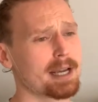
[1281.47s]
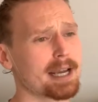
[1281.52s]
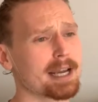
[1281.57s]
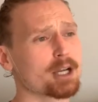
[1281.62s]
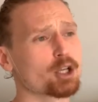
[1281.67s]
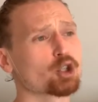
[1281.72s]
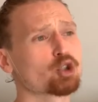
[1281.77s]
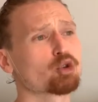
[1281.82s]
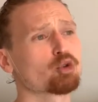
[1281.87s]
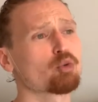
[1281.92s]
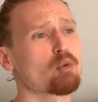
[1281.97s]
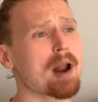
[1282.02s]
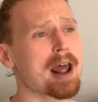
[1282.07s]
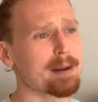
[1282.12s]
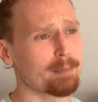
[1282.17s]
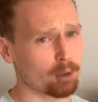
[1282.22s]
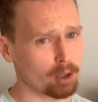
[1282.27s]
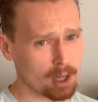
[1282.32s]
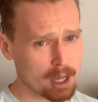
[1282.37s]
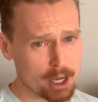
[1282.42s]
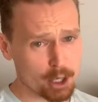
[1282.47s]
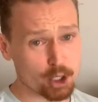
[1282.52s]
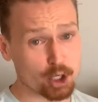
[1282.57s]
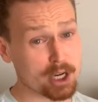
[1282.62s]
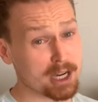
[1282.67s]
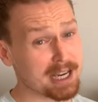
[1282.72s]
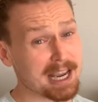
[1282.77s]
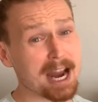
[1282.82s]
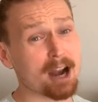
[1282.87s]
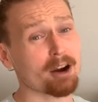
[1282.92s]
Incredible.
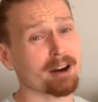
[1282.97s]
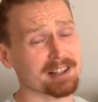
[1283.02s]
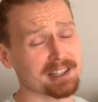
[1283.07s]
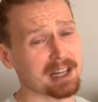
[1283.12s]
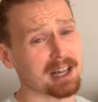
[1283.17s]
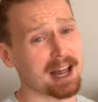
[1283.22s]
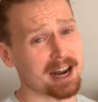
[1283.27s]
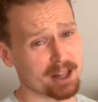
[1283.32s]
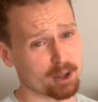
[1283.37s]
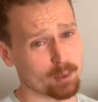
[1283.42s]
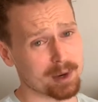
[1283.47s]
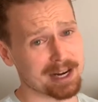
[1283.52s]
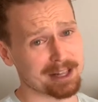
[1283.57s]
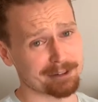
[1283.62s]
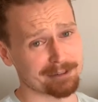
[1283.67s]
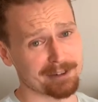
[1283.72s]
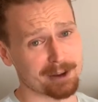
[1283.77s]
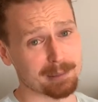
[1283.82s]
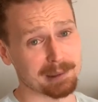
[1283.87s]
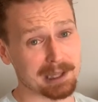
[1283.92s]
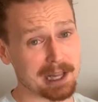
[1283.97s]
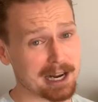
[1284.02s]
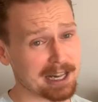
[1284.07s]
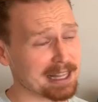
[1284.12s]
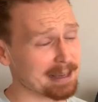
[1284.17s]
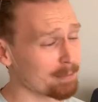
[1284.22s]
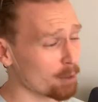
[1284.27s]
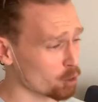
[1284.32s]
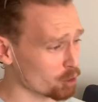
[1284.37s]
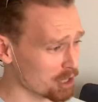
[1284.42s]
She carries a lot of the weight of the film. A lot of
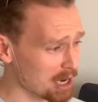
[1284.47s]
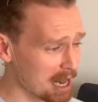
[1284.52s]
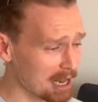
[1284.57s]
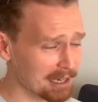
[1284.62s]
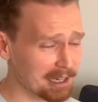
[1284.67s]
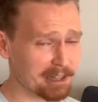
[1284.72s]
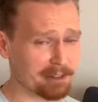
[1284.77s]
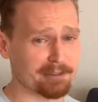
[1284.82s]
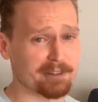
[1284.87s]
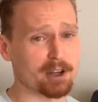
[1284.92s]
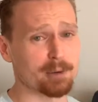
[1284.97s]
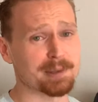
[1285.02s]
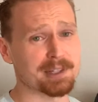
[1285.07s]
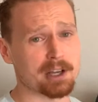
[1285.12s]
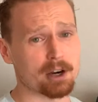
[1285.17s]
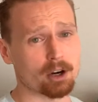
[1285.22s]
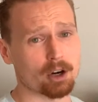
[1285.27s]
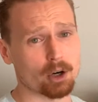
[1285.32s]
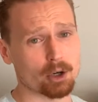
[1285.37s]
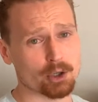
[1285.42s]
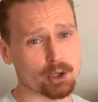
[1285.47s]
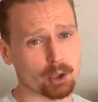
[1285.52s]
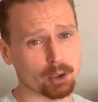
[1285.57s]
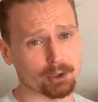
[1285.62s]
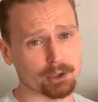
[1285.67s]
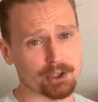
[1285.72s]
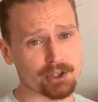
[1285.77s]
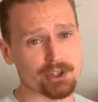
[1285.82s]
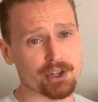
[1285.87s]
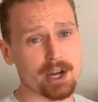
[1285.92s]
the emotionality of the film is on her
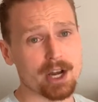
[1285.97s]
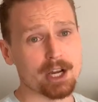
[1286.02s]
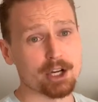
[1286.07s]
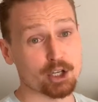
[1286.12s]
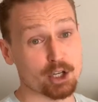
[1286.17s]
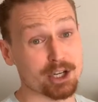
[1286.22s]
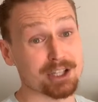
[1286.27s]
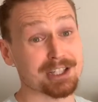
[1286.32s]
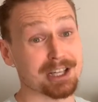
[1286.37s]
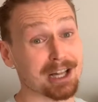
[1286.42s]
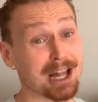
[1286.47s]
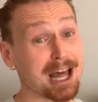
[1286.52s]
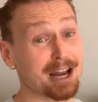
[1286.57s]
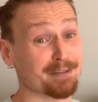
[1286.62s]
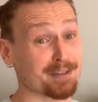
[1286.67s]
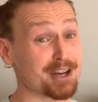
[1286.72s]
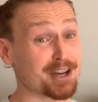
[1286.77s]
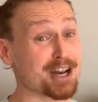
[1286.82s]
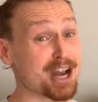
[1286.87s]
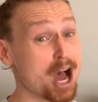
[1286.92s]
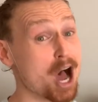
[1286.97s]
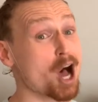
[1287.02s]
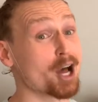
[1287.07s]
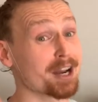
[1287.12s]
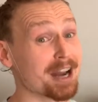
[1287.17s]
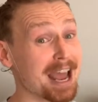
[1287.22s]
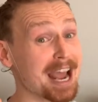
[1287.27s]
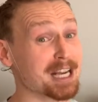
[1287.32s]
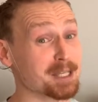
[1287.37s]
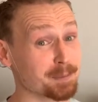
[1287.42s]
shoulders. She's a lot of the
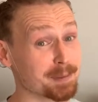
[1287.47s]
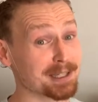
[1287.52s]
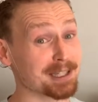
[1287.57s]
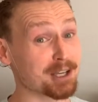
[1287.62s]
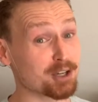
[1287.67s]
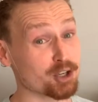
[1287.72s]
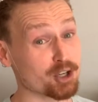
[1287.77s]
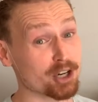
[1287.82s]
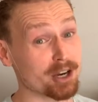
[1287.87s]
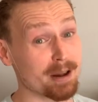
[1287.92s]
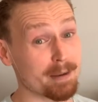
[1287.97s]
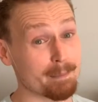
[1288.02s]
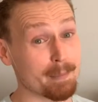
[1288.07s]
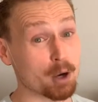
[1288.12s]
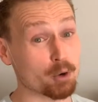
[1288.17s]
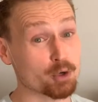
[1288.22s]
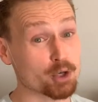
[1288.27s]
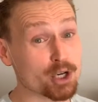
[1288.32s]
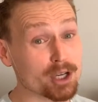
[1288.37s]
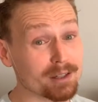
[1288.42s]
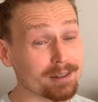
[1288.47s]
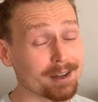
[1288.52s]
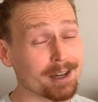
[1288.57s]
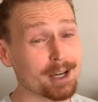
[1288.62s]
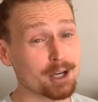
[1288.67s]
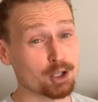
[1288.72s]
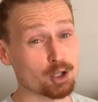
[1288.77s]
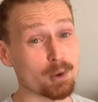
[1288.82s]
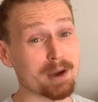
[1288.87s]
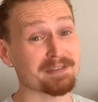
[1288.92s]
non-exposition emotion.
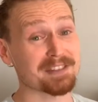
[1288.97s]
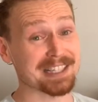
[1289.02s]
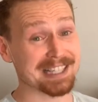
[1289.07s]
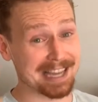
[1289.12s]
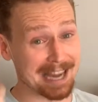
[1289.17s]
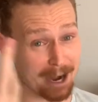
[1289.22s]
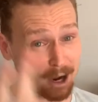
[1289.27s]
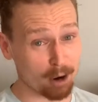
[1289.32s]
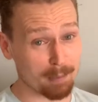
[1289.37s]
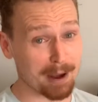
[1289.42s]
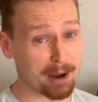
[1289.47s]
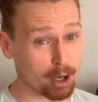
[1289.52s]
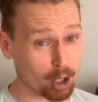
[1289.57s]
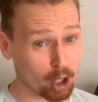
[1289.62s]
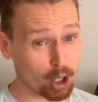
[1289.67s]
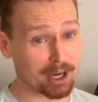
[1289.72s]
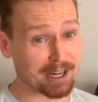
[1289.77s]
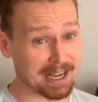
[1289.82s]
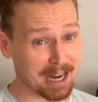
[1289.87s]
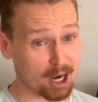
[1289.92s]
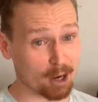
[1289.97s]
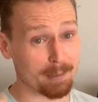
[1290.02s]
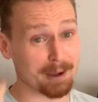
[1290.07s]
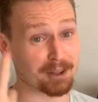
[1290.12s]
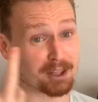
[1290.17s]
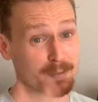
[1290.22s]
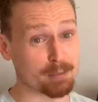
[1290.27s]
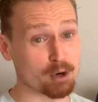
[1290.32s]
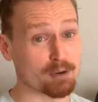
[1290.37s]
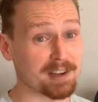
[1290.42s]
You have to care about her to care
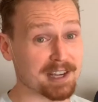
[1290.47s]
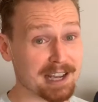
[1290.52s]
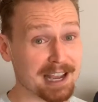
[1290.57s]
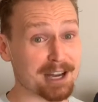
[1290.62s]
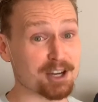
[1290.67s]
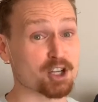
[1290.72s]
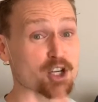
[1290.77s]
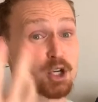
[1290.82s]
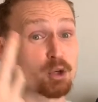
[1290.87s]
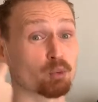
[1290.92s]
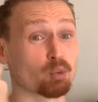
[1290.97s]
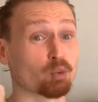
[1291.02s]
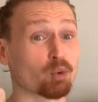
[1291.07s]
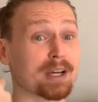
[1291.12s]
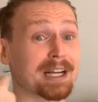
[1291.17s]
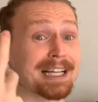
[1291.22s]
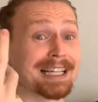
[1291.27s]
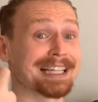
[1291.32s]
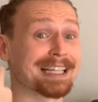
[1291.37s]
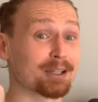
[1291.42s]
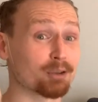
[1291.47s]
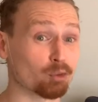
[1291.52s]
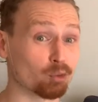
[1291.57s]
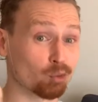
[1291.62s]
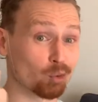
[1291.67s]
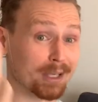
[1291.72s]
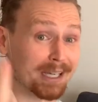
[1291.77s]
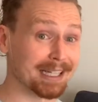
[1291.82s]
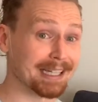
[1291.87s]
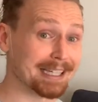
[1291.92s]
about the movie, and she really,
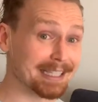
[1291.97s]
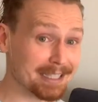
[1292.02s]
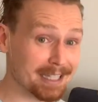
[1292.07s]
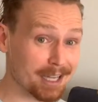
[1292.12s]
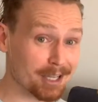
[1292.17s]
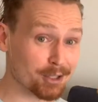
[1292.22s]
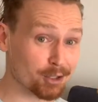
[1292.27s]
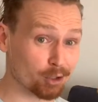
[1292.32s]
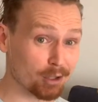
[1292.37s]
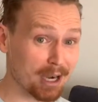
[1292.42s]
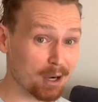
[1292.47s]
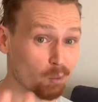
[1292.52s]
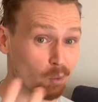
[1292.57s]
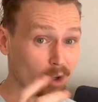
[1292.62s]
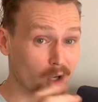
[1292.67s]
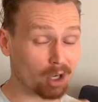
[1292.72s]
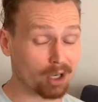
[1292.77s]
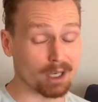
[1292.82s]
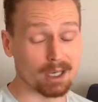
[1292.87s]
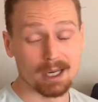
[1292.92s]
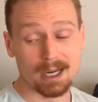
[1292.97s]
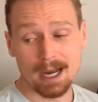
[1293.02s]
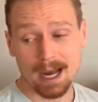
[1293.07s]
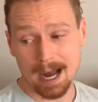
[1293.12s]
really does great work.